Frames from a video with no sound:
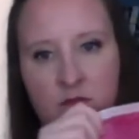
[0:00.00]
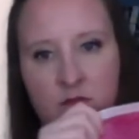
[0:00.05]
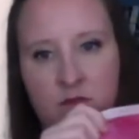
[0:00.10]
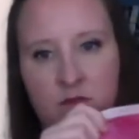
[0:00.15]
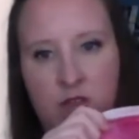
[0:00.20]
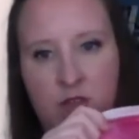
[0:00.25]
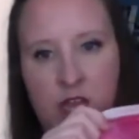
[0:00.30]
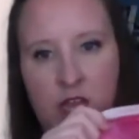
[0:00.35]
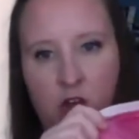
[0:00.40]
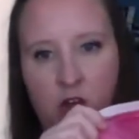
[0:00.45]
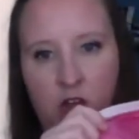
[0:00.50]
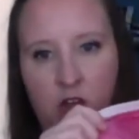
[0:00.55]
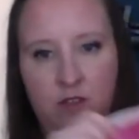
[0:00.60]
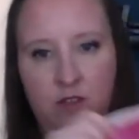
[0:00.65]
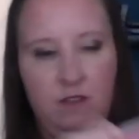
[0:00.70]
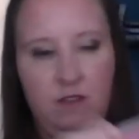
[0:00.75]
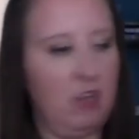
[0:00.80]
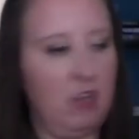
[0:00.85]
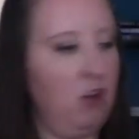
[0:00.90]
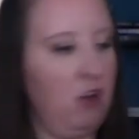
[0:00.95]
they
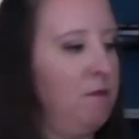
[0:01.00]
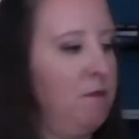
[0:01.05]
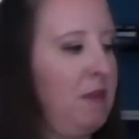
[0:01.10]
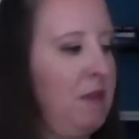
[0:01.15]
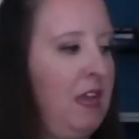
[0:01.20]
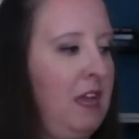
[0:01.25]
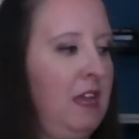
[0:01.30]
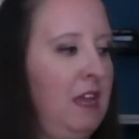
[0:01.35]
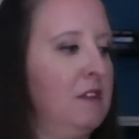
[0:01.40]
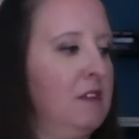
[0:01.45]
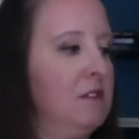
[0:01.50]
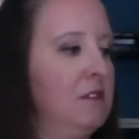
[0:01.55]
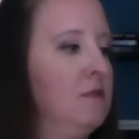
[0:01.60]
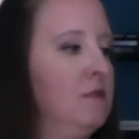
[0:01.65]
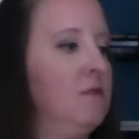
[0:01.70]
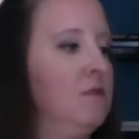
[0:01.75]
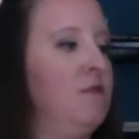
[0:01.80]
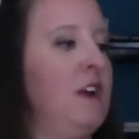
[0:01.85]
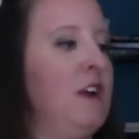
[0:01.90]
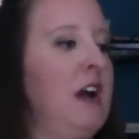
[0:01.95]
hold my
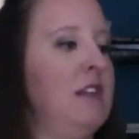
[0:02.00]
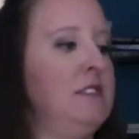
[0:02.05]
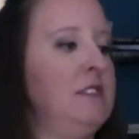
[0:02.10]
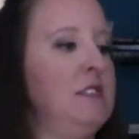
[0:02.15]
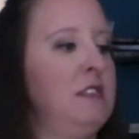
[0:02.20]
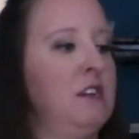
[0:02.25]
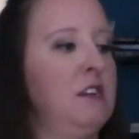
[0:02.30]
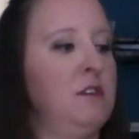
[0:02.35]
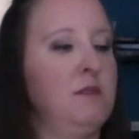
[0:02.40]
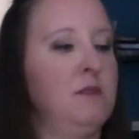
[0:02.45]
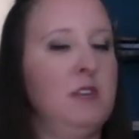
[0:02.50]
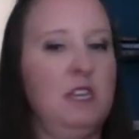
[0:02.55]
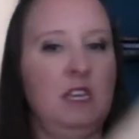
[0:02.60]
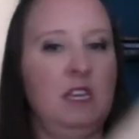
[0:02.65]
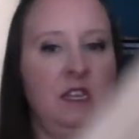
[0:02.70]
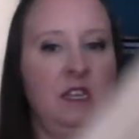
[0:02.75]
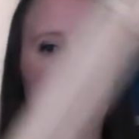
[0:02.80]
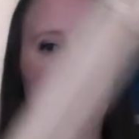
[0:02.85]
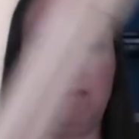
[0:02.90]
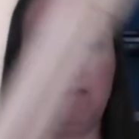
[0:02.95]
rods in there
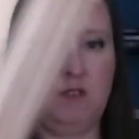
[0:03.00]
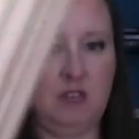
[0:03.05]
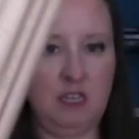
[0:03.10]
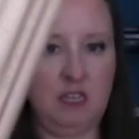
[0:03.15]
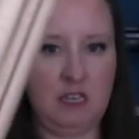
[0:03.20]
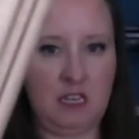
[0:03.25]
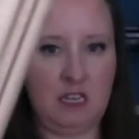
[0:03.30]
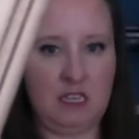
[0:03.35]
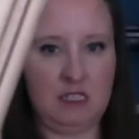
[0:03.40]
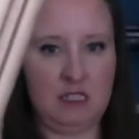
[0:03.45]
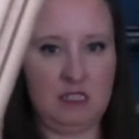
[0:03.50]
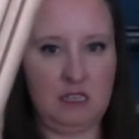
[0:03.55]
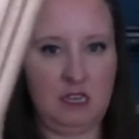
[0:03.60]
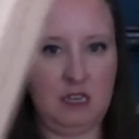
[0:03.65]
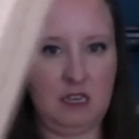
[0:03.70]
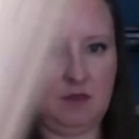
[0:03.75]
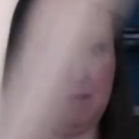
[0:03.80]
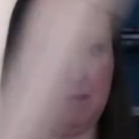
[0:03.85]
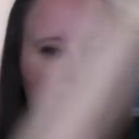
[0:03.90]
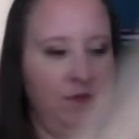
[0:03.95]
really, really
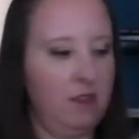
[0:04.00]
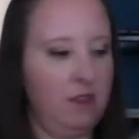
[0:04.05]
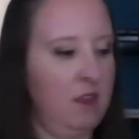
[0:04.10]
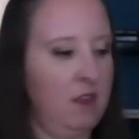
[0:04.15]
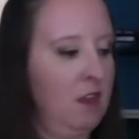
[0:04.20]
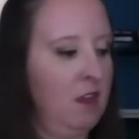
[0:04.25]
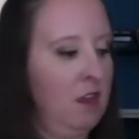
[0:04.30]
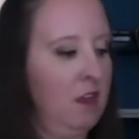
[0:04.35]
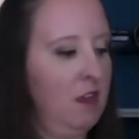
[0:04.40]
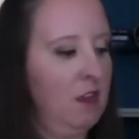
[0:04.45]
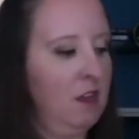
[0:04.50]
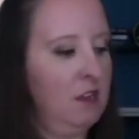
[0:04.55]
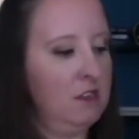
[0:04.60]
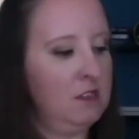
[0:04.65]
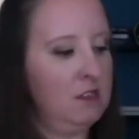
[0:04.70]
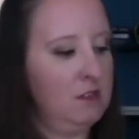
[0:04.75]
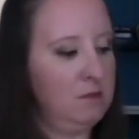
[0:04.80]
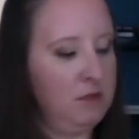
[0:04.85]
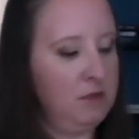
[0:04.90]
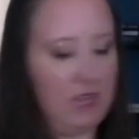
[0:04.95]
nicely.
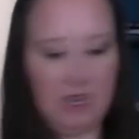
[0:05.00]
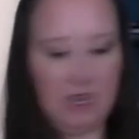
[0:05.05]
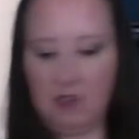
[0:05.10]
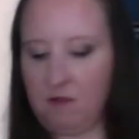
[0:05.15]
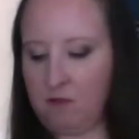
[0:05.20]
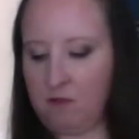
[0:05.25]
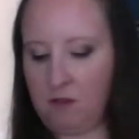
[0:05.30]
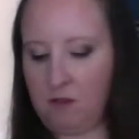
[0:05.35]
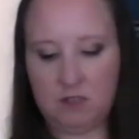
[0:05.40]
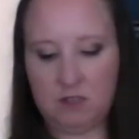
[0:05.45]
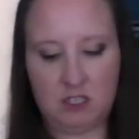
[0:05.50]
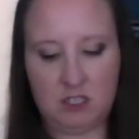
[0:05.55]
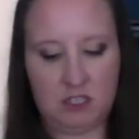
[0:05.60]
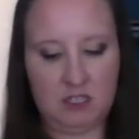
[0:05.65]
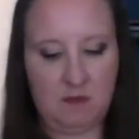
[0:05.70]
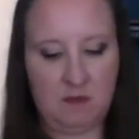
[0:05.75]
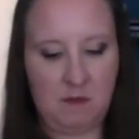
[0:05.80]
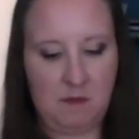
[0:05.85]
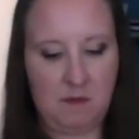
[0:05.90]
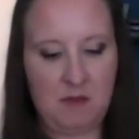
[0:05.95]
Plenty of room to
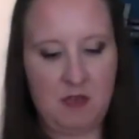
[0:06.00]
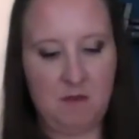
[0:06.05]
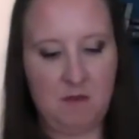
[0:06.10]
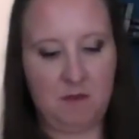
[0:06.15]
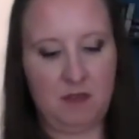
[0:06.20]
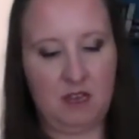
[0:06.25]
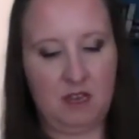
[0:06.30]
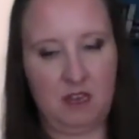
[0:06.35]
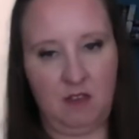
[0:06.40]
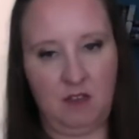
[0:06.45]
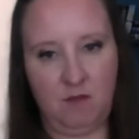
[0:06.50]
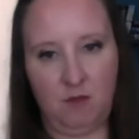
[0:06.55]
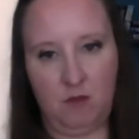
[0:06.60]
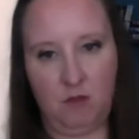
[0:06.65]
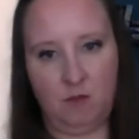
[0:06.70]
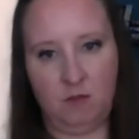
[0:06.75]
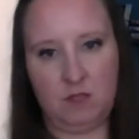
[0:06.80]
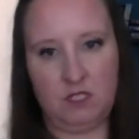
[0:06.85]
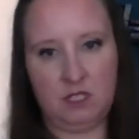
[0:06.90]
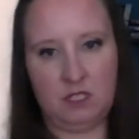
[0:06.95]
slip them in, plenty of
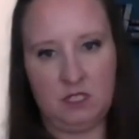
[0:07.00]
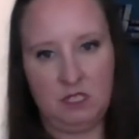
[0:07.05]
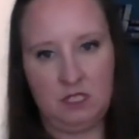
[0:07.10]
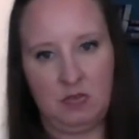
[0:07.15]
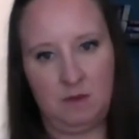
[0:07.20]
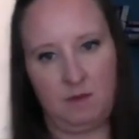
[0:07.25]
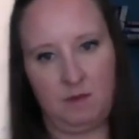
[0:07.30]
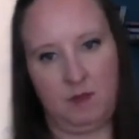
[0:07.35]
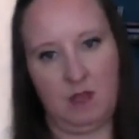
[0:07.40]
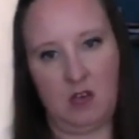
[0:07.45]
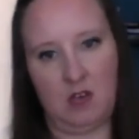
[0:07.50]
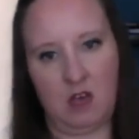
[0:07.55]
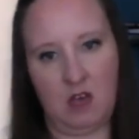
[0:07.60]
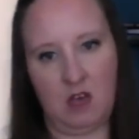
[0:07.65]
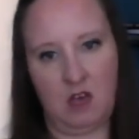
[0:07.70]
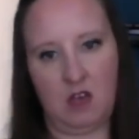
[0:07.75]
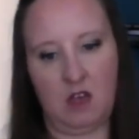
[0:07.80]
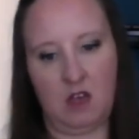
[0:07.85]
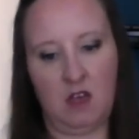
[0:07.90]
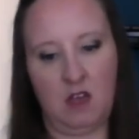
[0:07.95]
room to slip
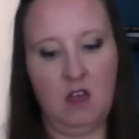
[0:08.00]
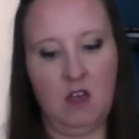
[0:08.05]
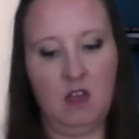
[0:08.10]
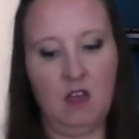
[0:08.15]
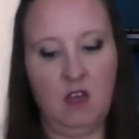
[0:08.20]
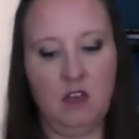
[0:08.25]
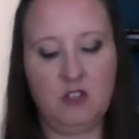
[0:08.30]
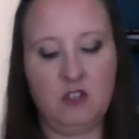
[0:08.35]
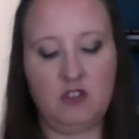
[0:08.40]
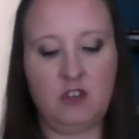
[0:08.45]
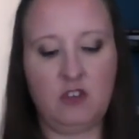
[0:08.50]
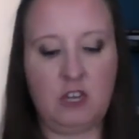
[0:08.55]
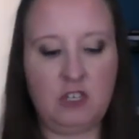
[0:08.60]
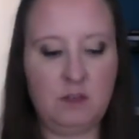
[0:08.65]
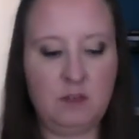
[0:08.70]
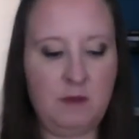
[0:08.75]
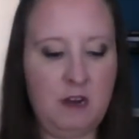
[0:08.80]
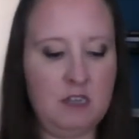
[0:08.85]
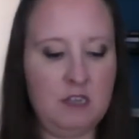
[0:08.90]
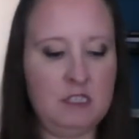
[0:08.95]
the stretcher
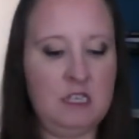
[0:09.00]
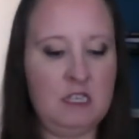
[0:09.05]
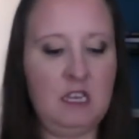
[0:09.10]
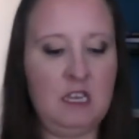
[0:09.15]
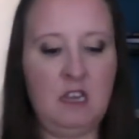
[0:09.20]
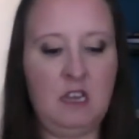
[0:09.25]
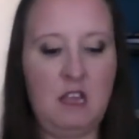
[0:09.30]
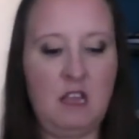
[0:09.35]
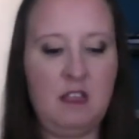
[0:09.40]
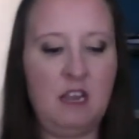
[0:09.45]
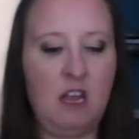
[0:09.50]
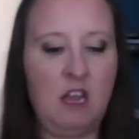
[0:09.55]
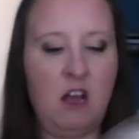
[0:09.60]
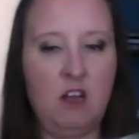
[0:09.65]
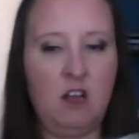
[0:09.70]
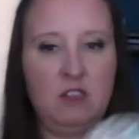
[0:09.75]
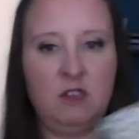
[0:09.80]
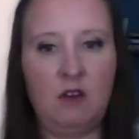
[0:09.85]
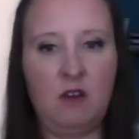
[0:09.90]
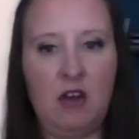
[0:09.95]
bars in, and then I
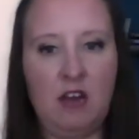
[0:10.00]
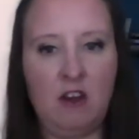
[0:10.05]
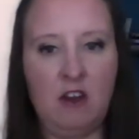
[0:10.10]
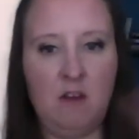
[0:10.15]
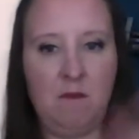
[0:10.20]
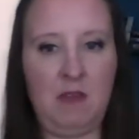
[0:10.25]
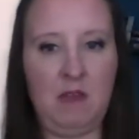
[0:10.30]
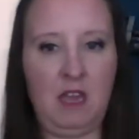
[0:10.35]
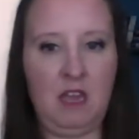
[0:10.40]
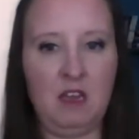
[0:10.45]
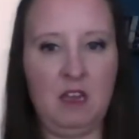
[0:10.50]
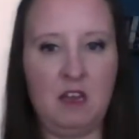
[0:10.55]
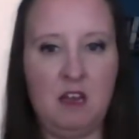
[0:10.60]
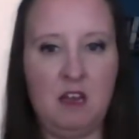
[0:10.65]
also had her make